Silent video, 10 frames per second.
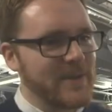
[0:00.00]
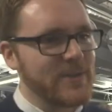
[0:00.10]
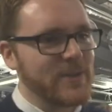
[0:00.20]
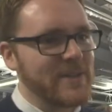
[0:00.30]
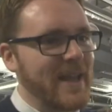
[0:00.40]

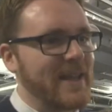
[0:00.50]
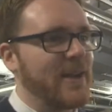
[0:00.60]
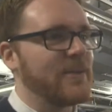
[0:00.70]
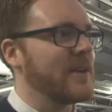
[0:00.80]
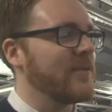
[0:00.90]
it's good to get a
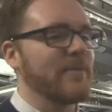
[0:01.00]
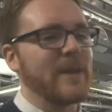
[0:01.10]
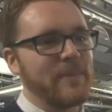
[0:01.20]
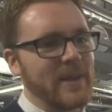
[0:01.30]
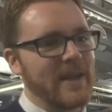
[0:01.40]
load of different
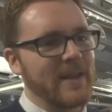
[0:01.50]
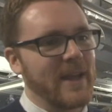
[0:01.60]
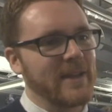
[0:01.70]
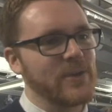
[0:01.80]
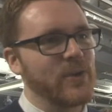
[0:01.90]
people
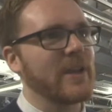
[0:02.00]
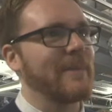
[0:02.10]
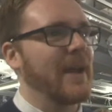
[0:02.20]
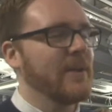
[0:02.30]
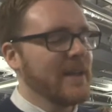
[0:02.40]
in talking
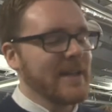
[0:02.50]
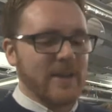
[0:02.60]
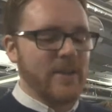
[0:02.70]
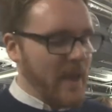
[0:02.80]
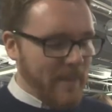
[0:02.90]
about
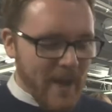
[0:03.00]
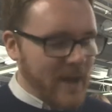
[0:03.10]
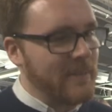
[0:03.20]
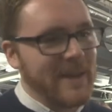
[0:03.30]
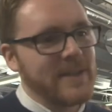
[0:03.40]
kind of their
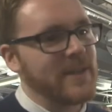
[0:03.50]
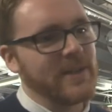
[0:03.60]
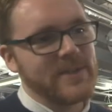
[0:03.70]
part of the media,